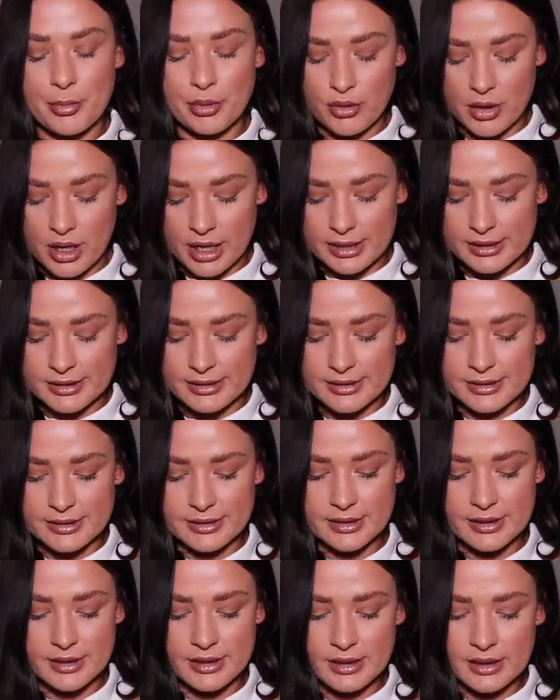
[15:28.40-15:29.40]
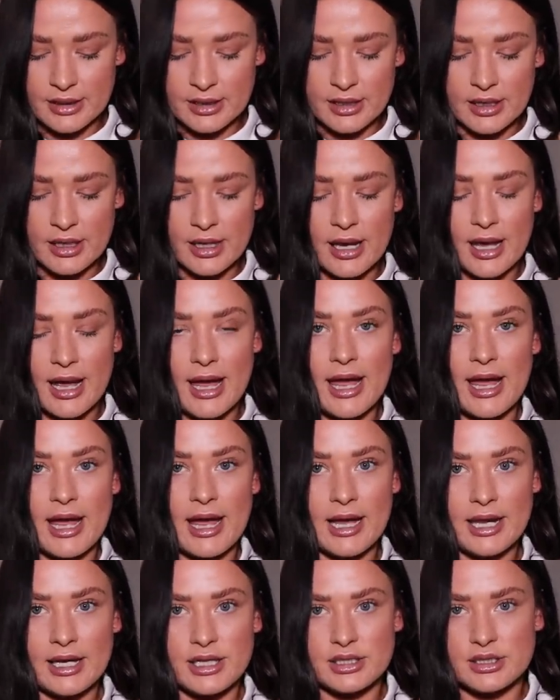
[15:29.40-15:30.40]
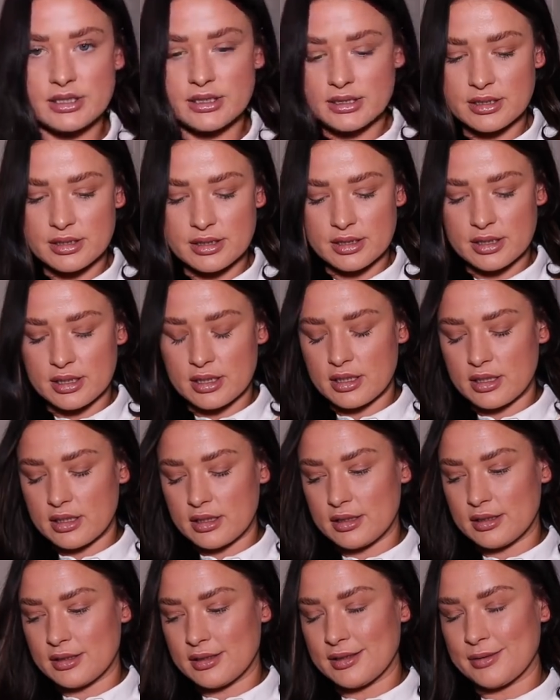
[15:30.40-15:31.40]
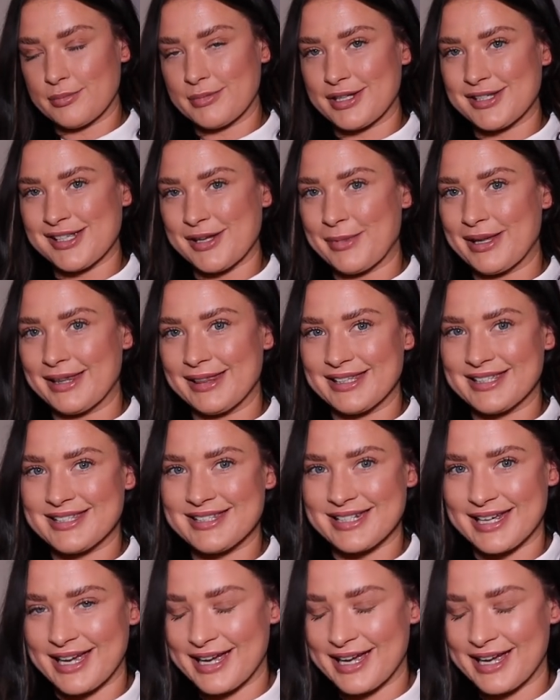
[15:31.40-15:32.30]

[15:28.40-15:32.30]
priced at, let's get my list